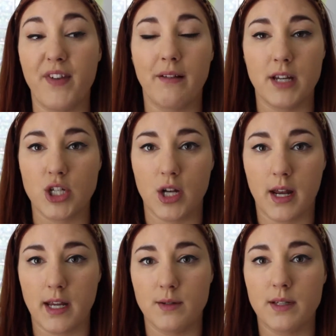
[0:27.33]
foundation
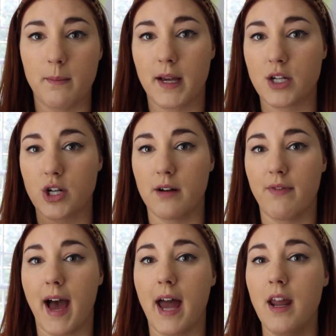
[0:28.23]
on. I used a mixture
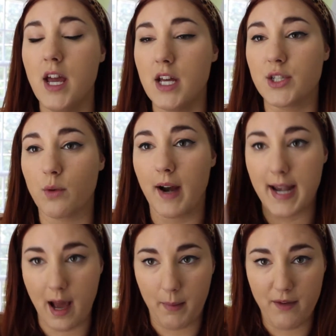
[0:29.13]
of that. So
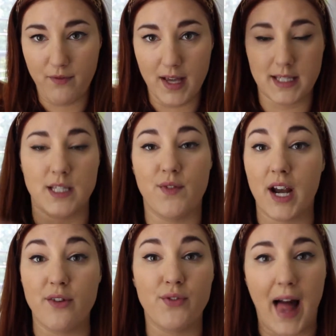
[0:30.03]
right now my face is
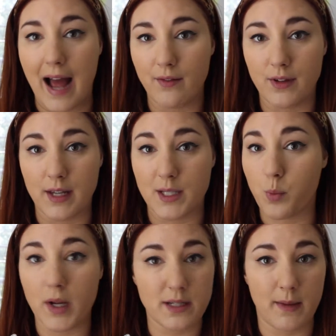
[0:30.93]
very flat. It's
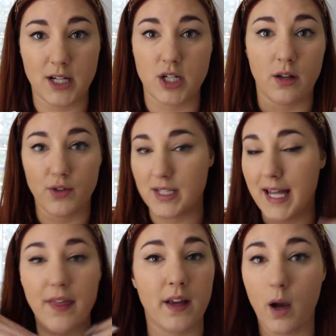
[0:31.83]
one-dimensional, there's
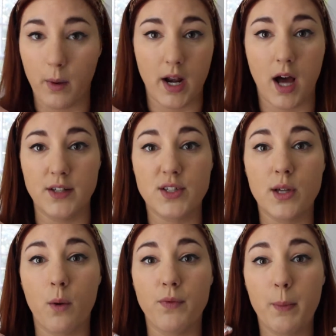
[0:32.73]
nothing going on.
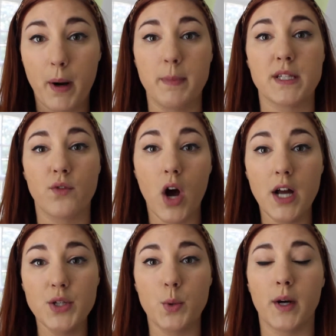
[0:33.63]
So the purpose of
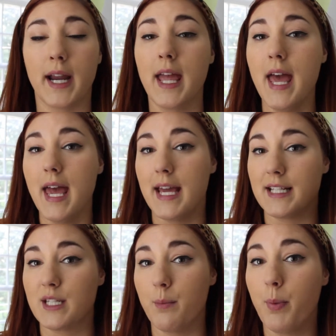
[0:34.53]
contouring
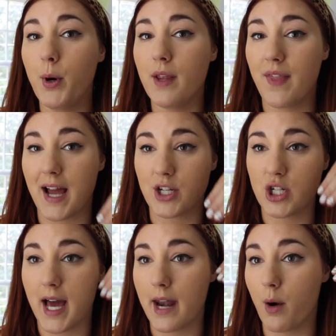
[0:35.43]
is to put that
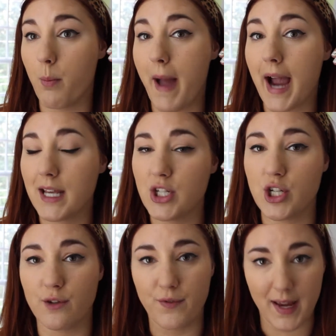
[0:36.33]
shadow back
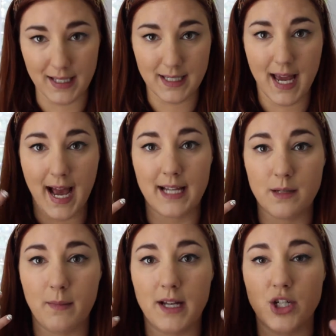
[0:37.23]
into your face to add
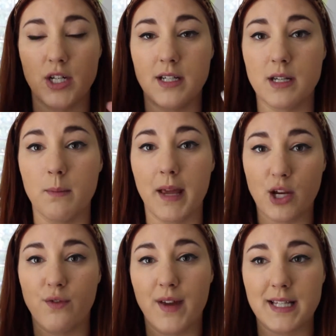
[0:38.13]
dimension, to
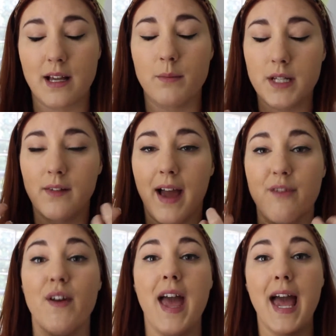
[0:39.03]
make your face come to
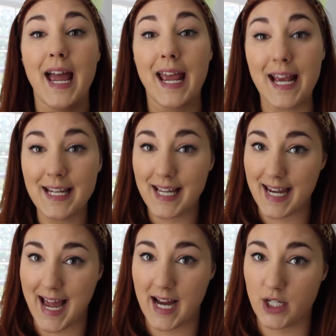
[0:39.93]
life, and it
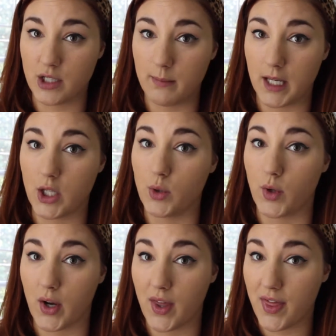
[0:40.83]
can actually make you
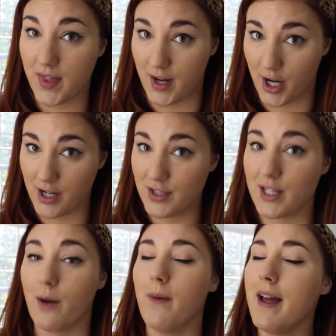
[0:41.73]
look thinner.
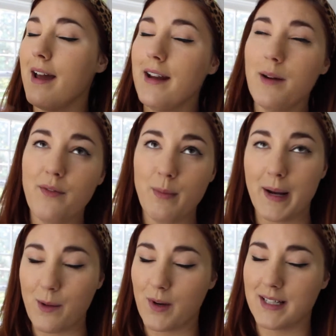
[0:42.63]
So I know
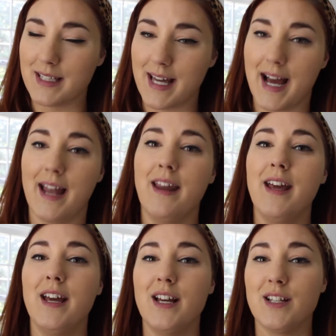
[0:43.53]
everybody wants that,
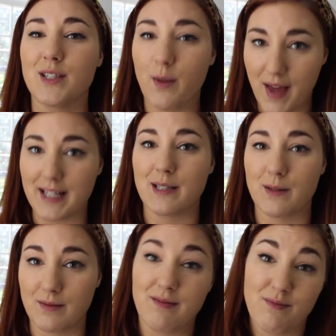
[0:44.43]
so
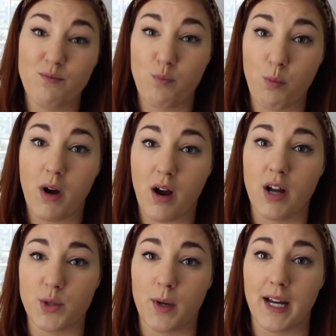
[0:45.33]
that's what
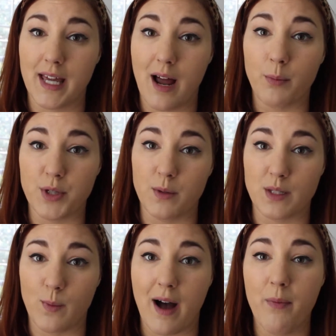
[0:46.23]
contouring can help do
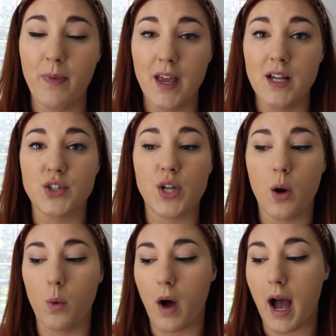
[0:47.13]
as well.
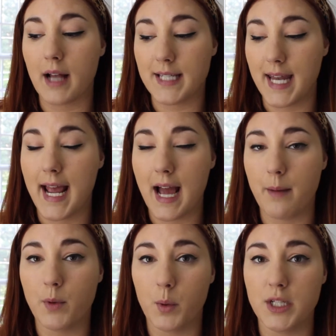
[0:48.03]
So today
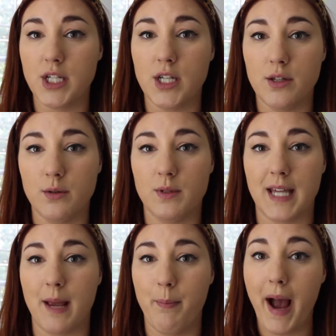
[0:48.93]
I'm going to
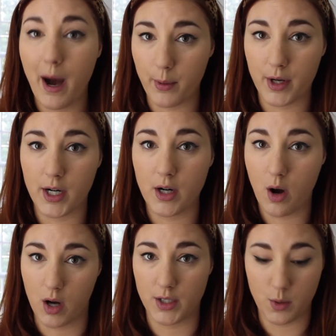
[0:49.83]
use a powder
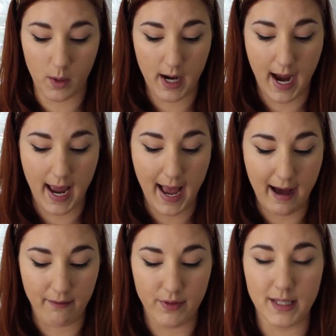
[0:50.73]
contour. I
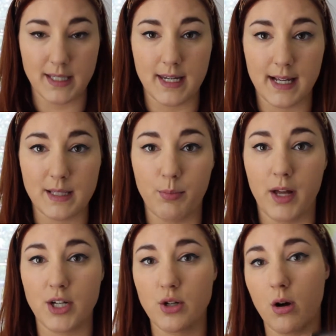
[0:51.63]
have this NYX
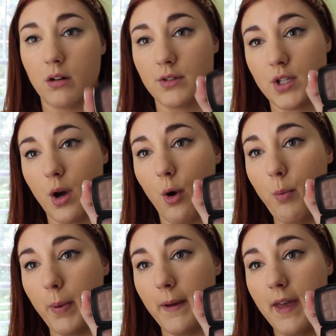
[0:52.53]
blush called
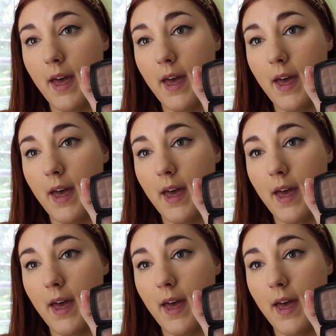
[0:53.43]
Taupe.